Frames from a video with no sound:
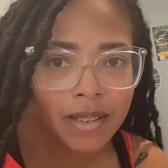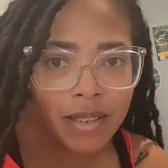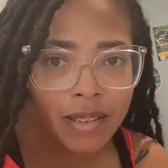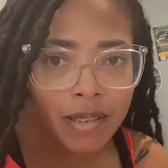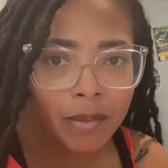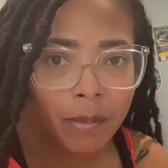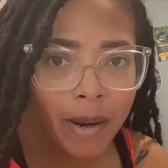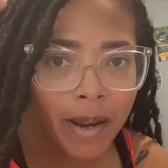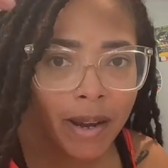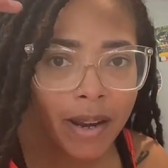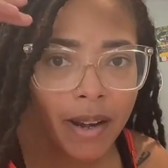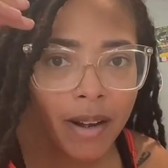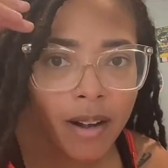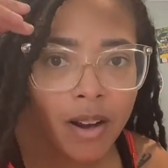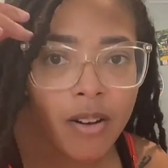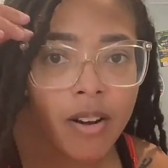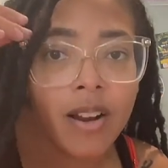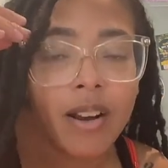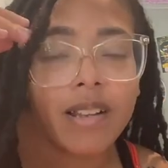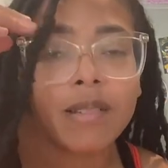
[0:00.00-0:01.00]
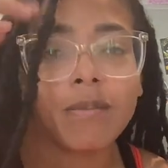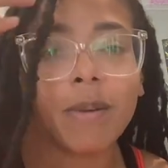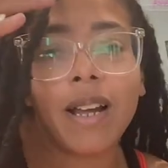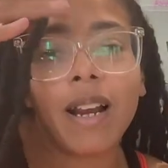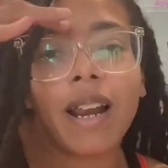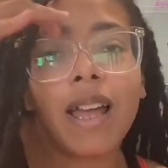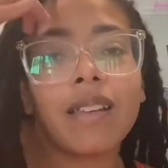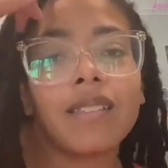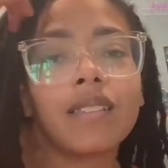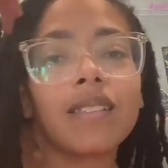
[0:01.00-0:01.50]
What is this in my hair? Oh, no, that's
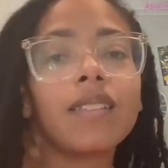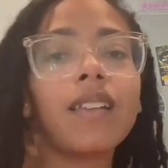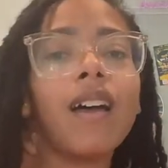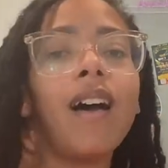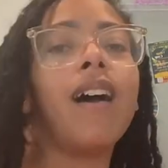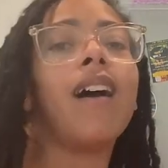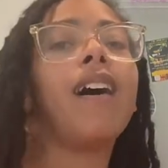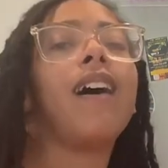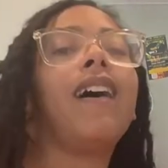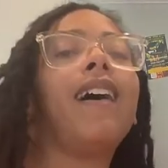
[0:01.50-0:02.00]
my glasses. No,